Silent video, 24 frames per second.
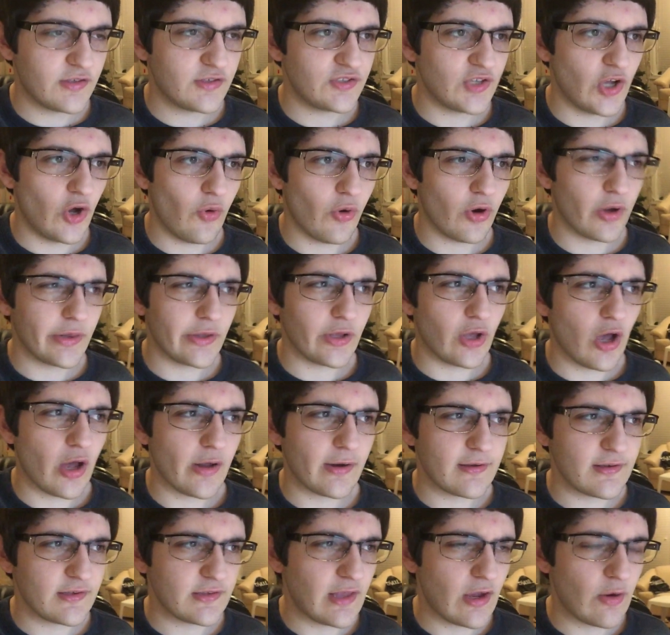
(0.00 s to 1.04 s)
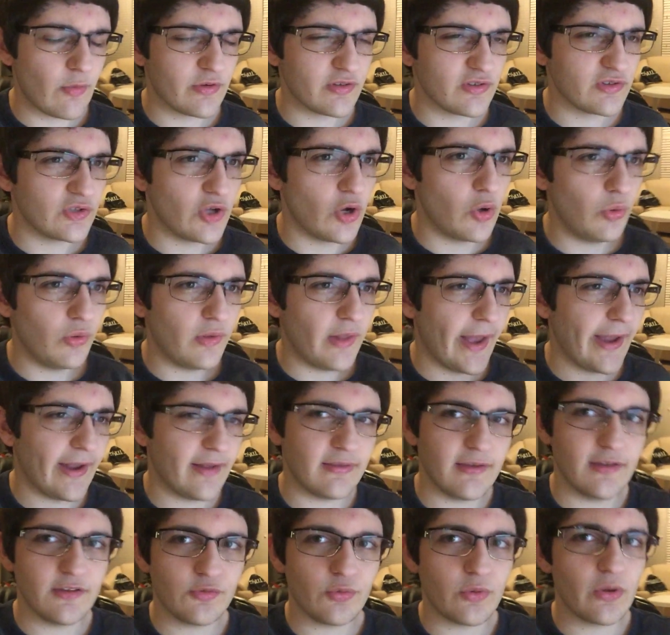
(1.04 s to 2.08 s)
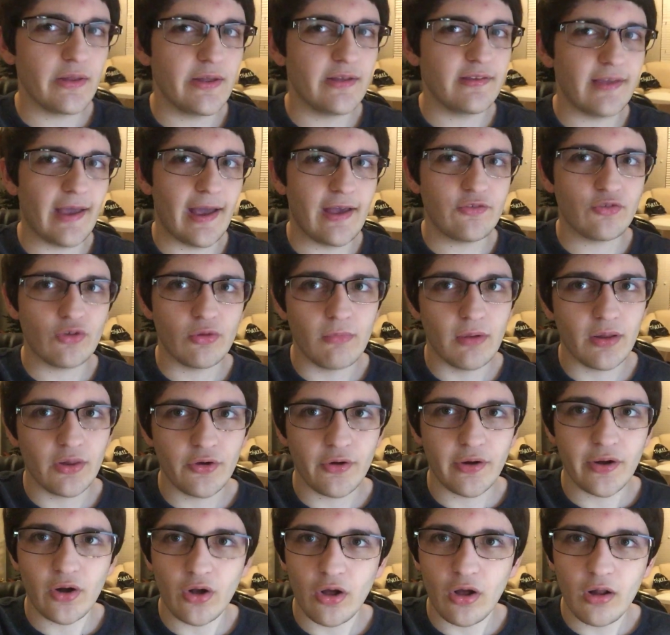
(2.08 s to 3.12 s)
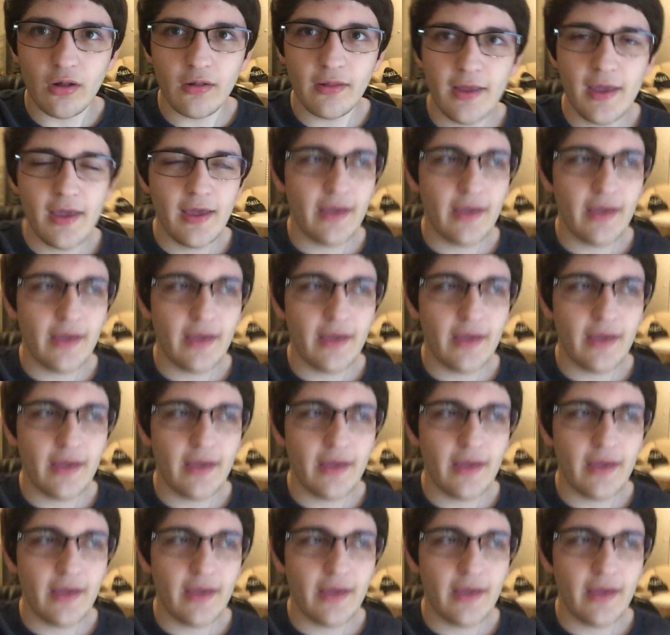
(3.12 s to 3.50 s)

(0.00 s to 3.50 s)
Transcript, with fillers: so early on because there was no likeness, really, to Ezra Miller at all